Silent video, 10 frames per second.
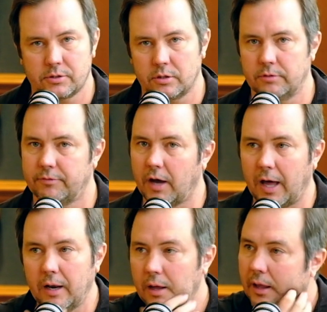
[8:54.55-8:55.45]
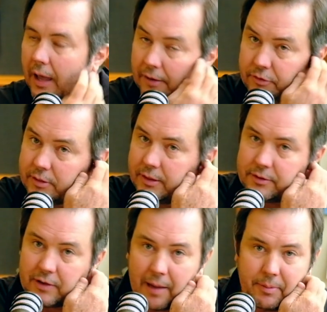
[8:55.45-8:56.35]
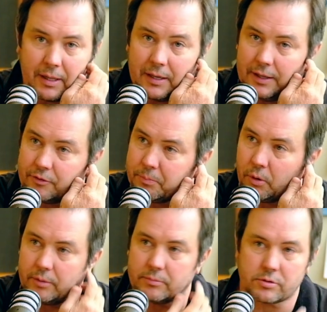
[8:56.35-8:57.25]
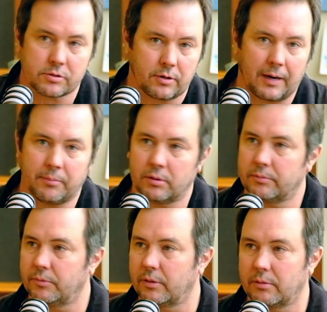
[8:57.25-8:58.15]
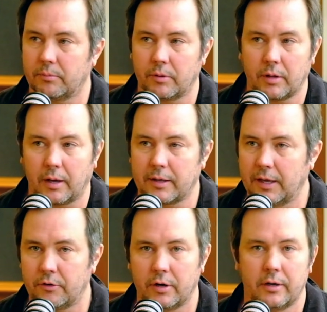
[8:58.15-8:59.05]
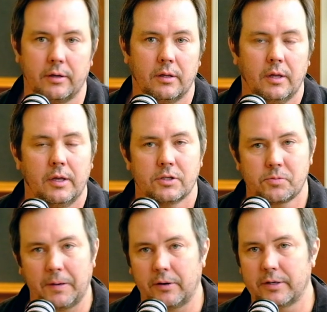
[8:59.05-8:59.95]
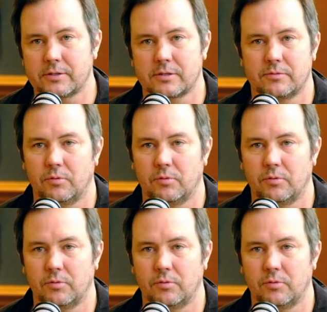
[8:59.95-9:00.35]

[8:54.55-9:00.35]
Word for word: So you've got everything that's happening in East Point scrambled and with uh, Kindred Spirits.